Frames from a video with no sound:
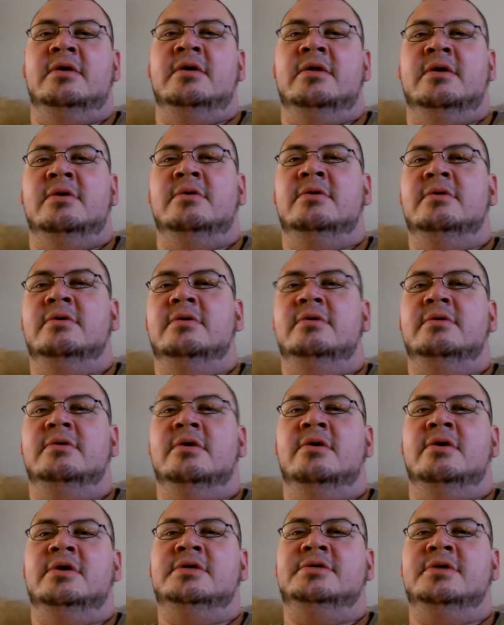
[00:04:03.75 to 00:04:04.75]
You know,
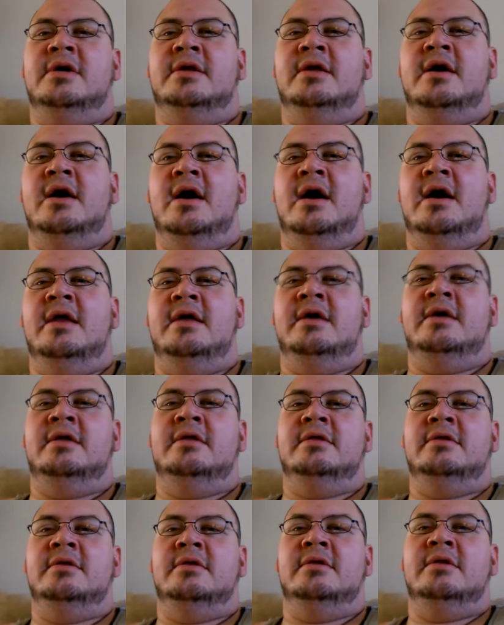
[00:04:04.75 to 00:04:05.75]
I always tried to hide
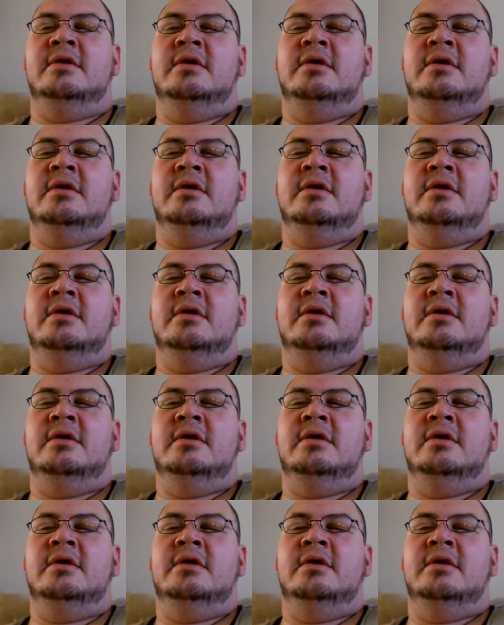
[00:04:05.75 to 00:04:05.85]
it, and